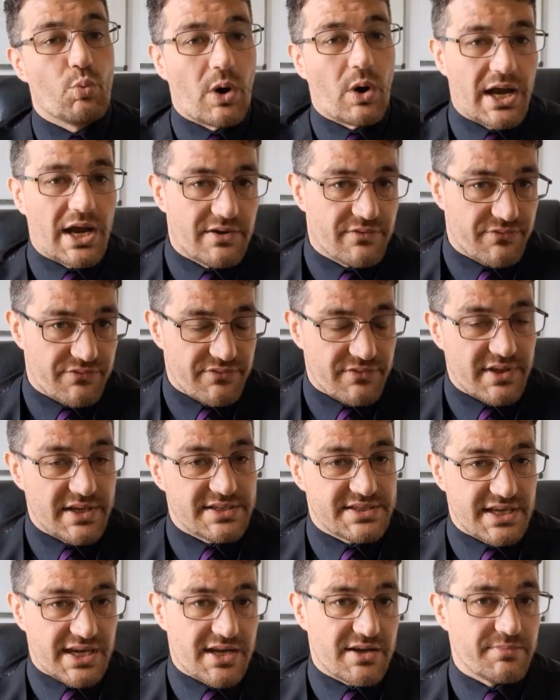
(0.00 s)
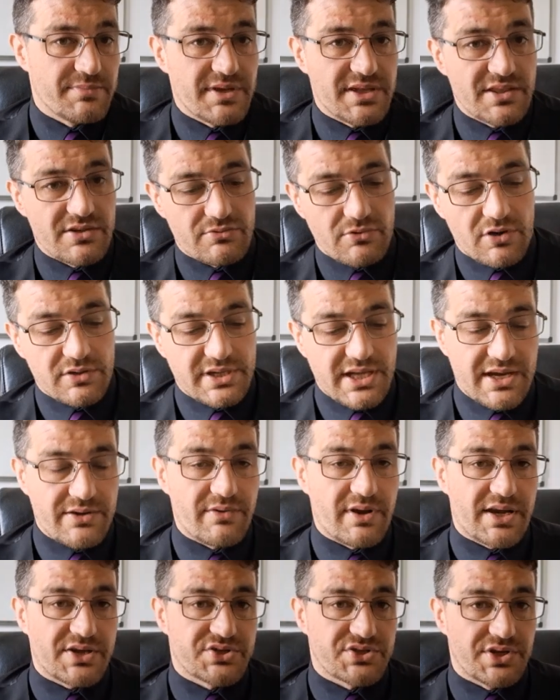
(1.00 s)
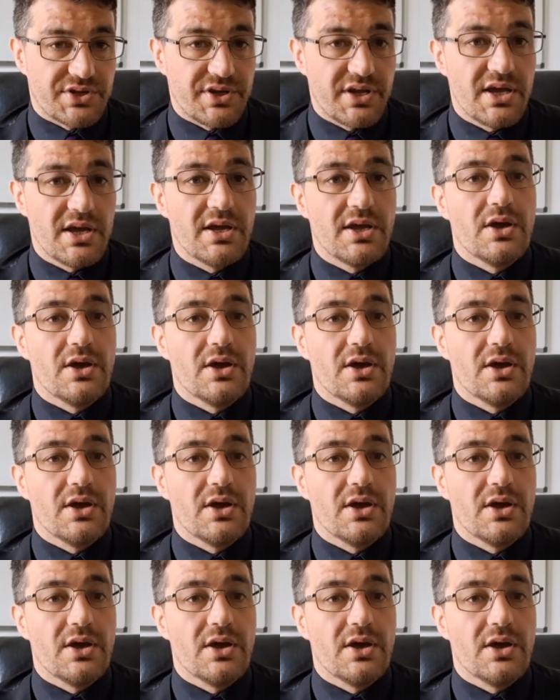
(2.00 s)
Why have they taken me in the wrong direction?